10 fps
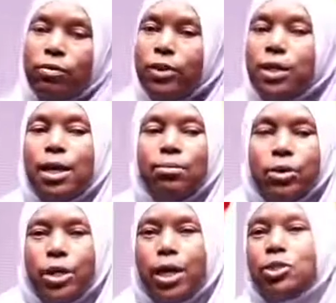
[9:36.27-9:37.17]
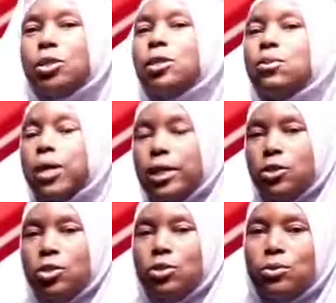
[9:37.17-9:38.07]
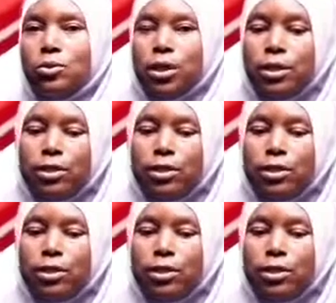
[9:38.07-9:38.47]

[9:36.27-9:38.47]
of the time when you're actually working, children,